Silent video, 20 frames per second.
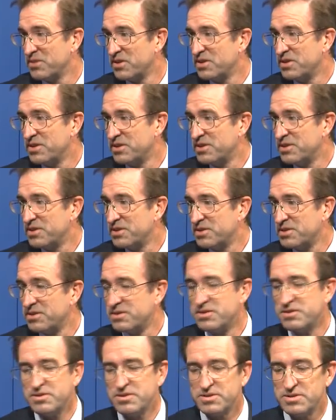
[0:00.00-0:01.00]
Okay.
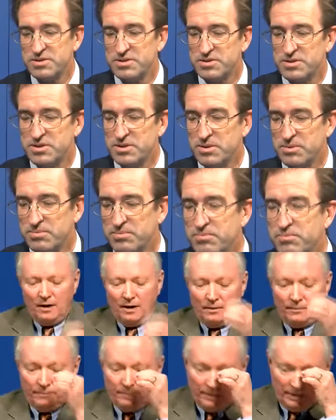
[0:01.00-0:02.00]
All right. Thank you.
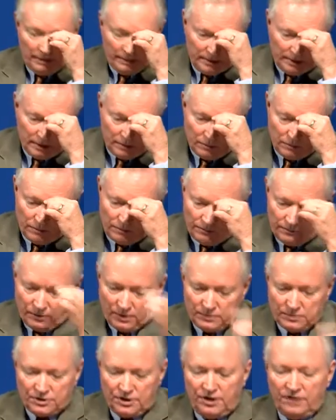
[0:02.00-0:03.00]

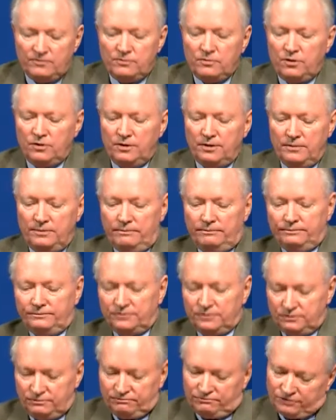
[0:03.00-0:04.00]
Representative Moody,
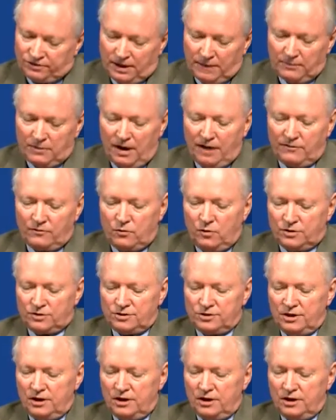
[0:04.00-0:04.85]
same kind of question.